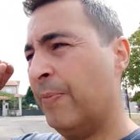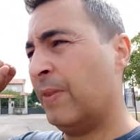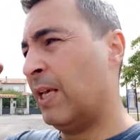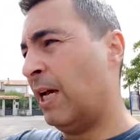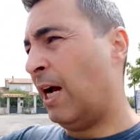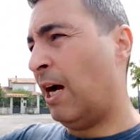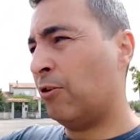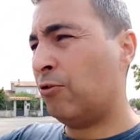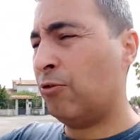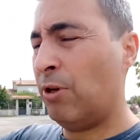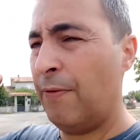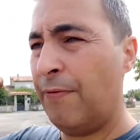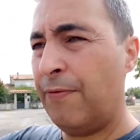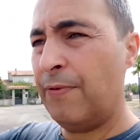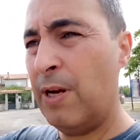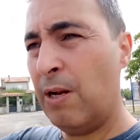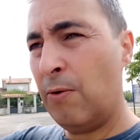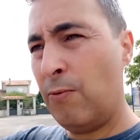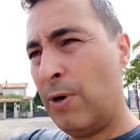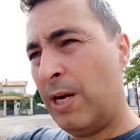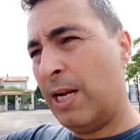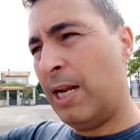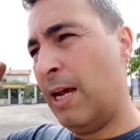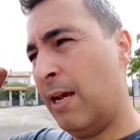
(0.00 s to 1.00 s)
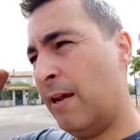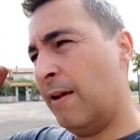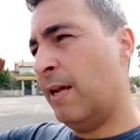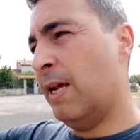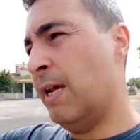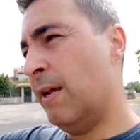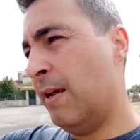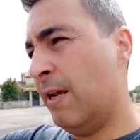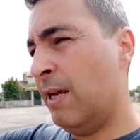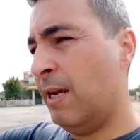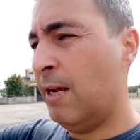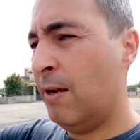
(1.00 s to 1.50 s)
how do I feel when
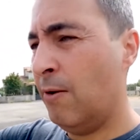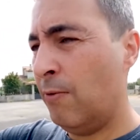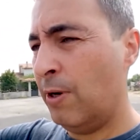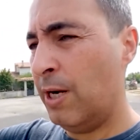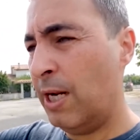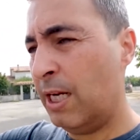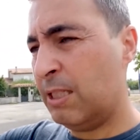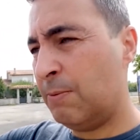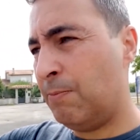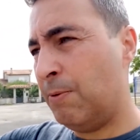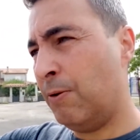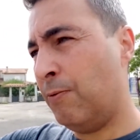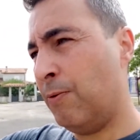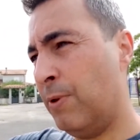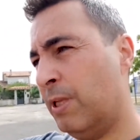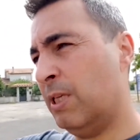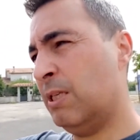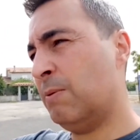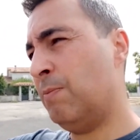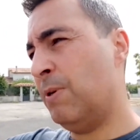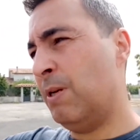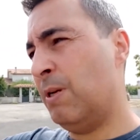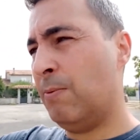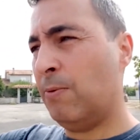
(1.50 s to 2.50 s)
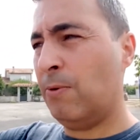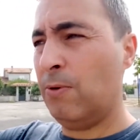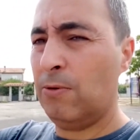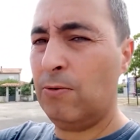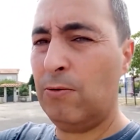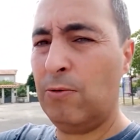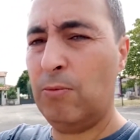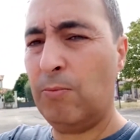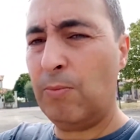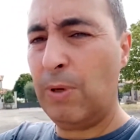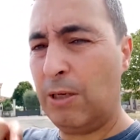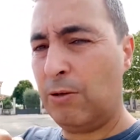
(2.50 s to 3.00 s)
I when I speak with these people
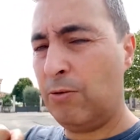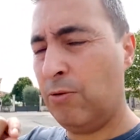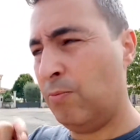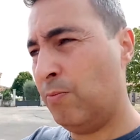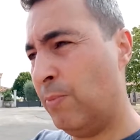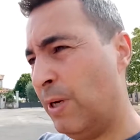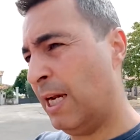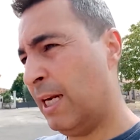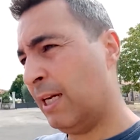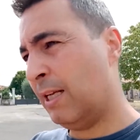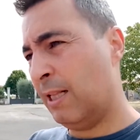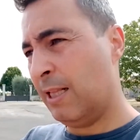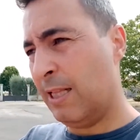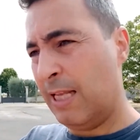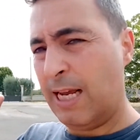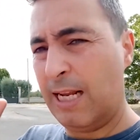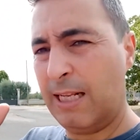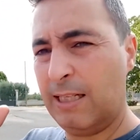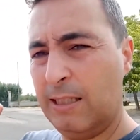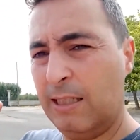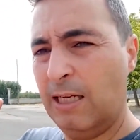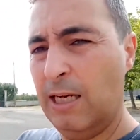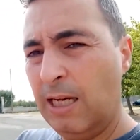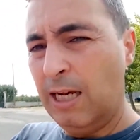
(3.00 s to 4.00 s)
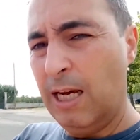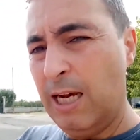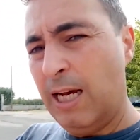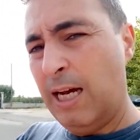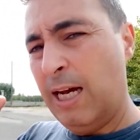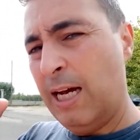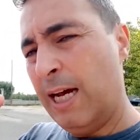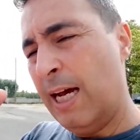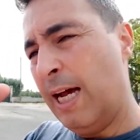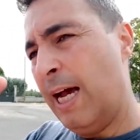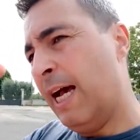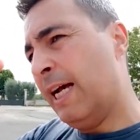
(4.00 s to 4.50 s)
good bad good bad then
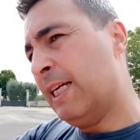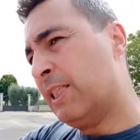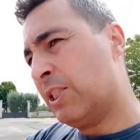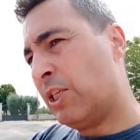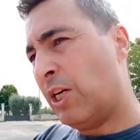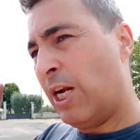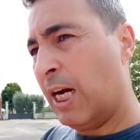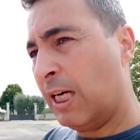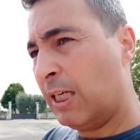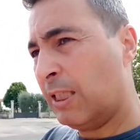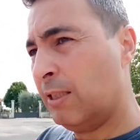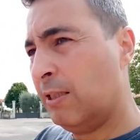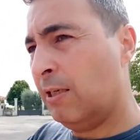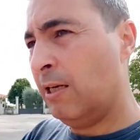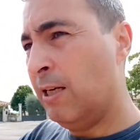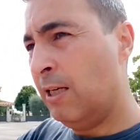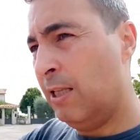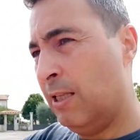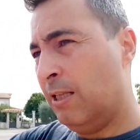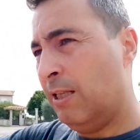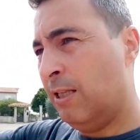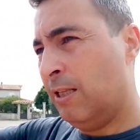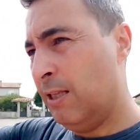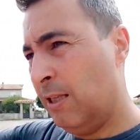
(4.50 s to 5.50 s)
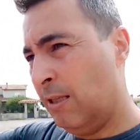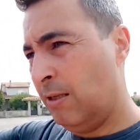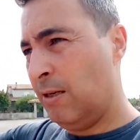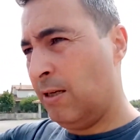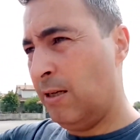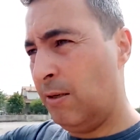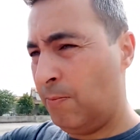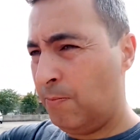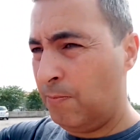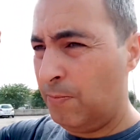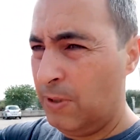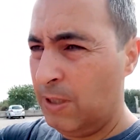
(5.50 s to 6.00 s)
extract the
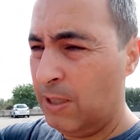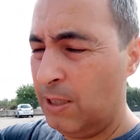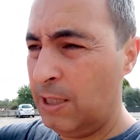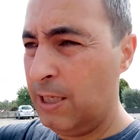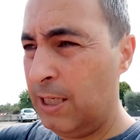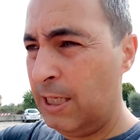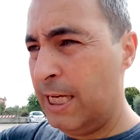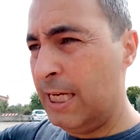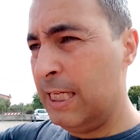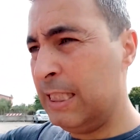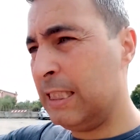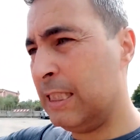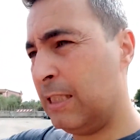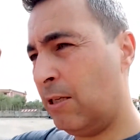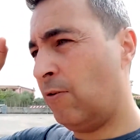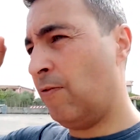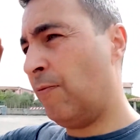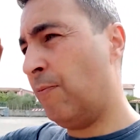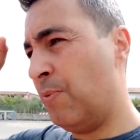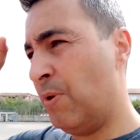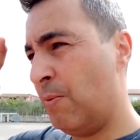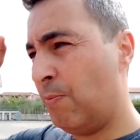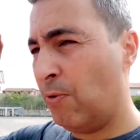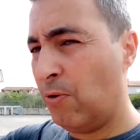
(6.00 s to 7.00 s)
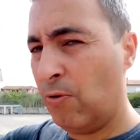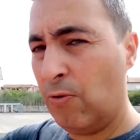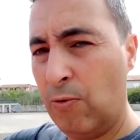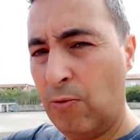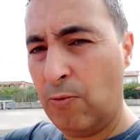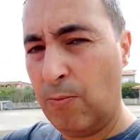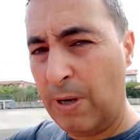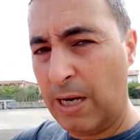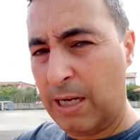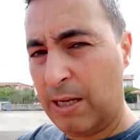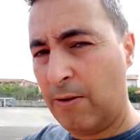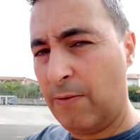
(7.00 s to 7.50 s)
list of people who
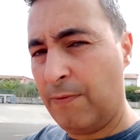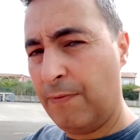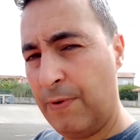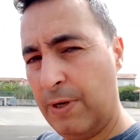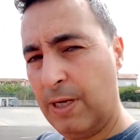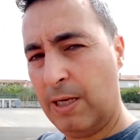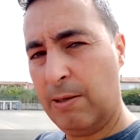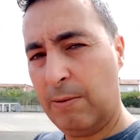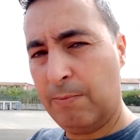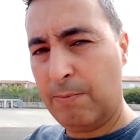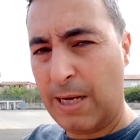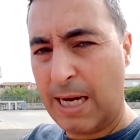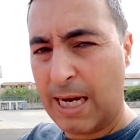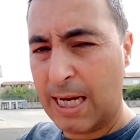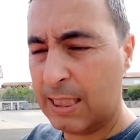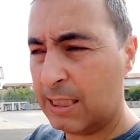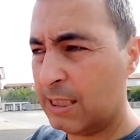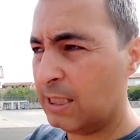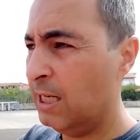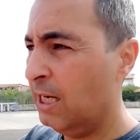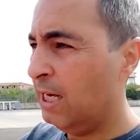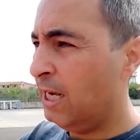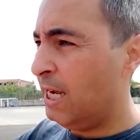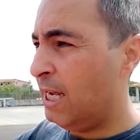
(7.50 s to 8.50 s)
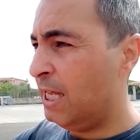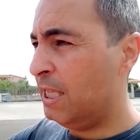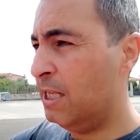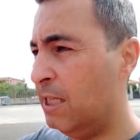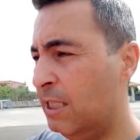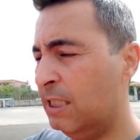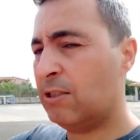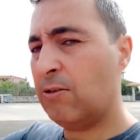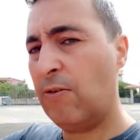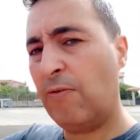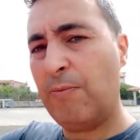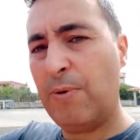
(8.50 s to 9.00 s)
make you feeling bad and the
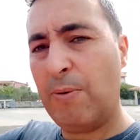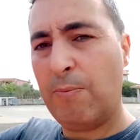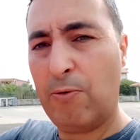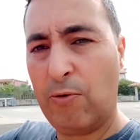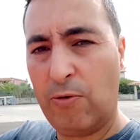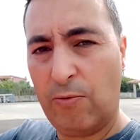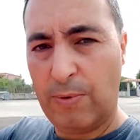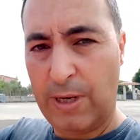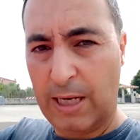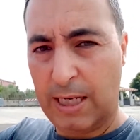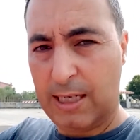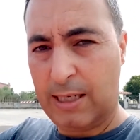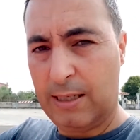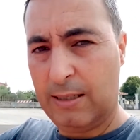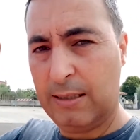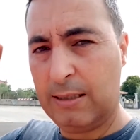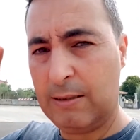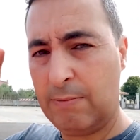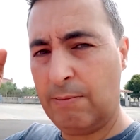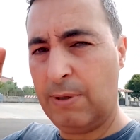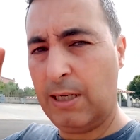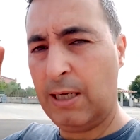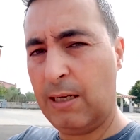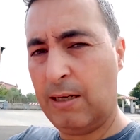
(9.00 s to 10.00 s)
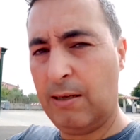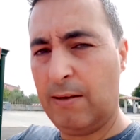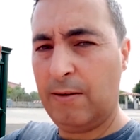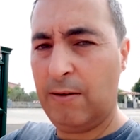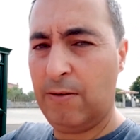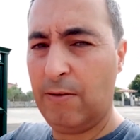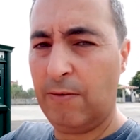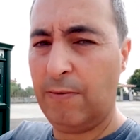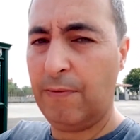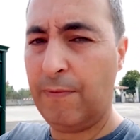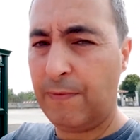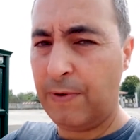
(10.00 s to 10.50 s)
list of people who make is making
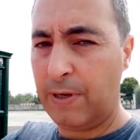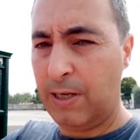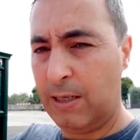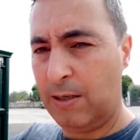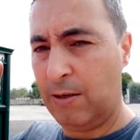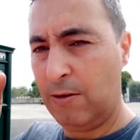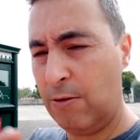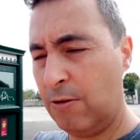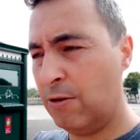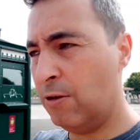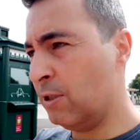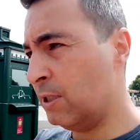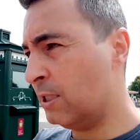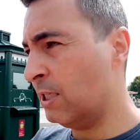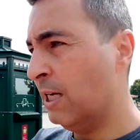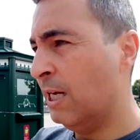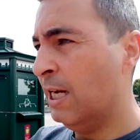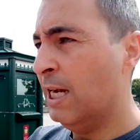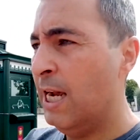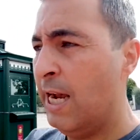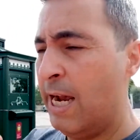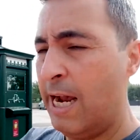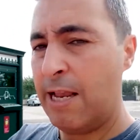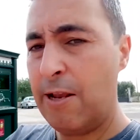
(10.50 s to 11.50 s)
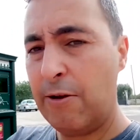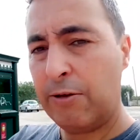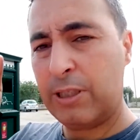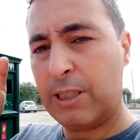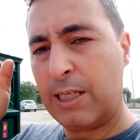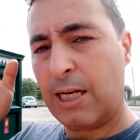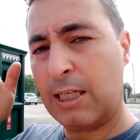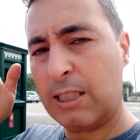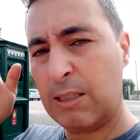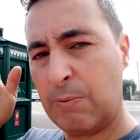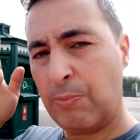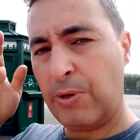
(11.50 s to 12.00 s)
you feeling good and you
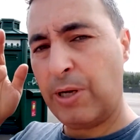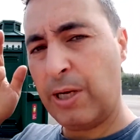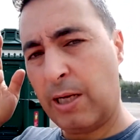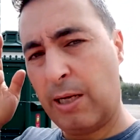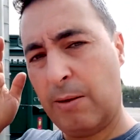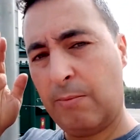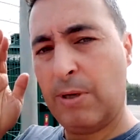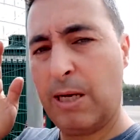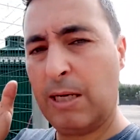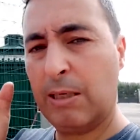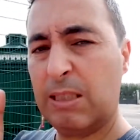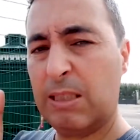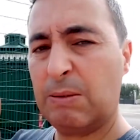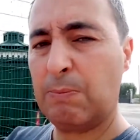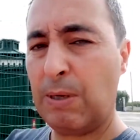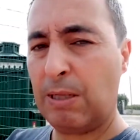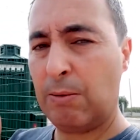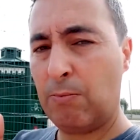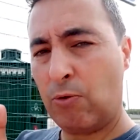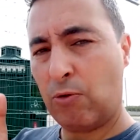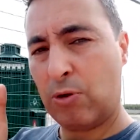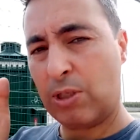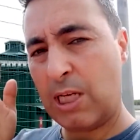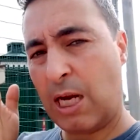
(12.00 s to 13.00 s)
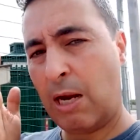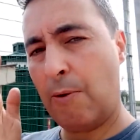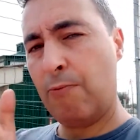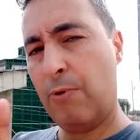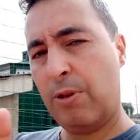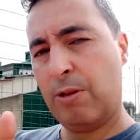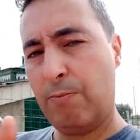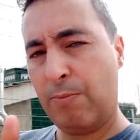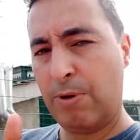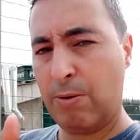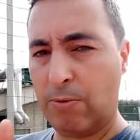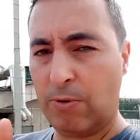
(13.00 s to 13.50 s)
start speaking and spend more time
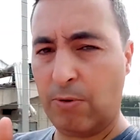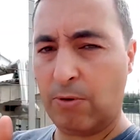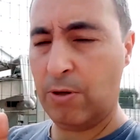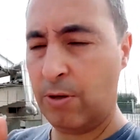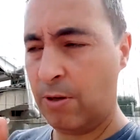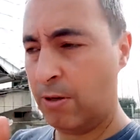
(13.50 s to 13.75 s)
with people